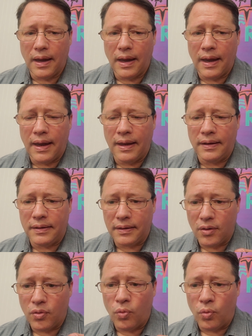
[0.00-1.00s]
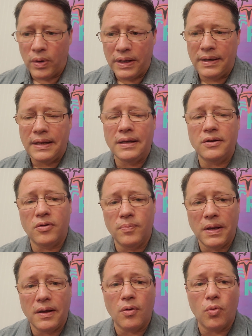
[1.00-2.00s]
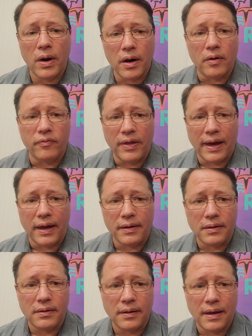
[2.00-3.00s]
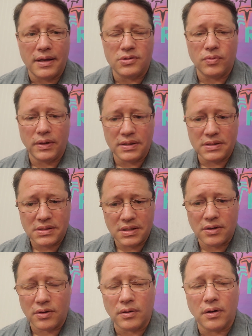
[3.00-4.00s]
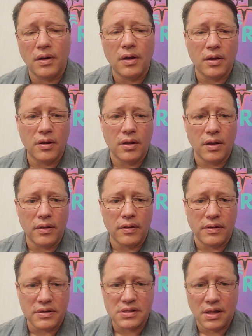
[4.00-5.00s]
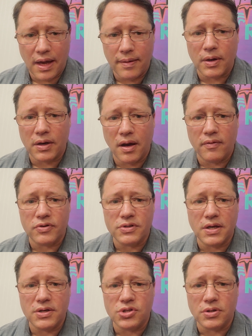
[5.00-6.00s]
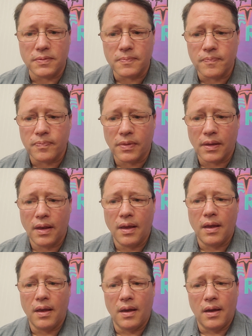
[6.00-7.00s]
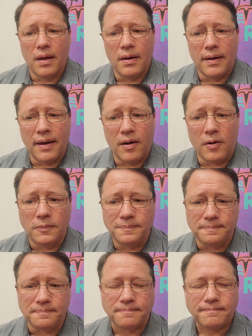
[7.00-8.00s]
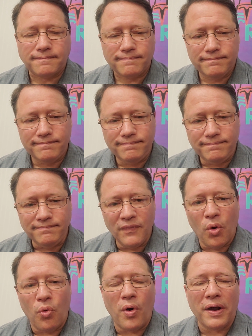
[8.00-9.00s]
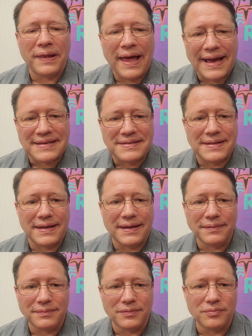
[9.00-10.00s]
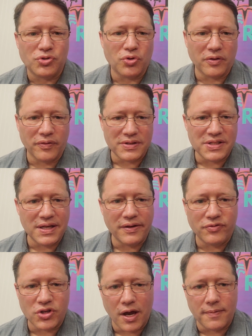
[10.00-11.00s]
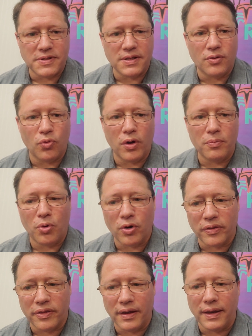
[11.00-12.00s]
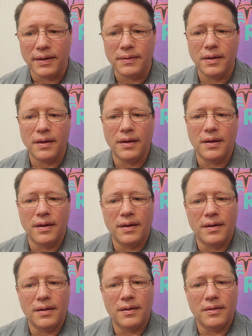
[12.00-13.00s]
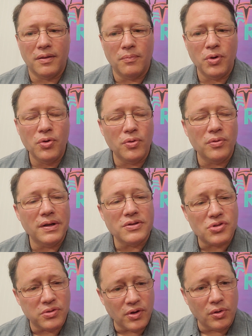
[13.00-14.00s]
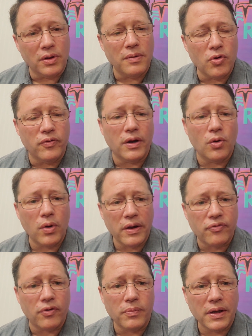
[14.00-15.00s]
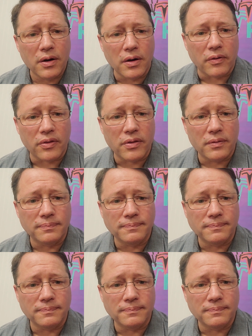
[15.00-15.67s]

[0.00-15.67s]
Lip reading: And we need to be aware of that as we consider this climate conversation. Now, one last thing, sort of a Steve Jobsian one more thing. The moon is slowly moving away from the Earth.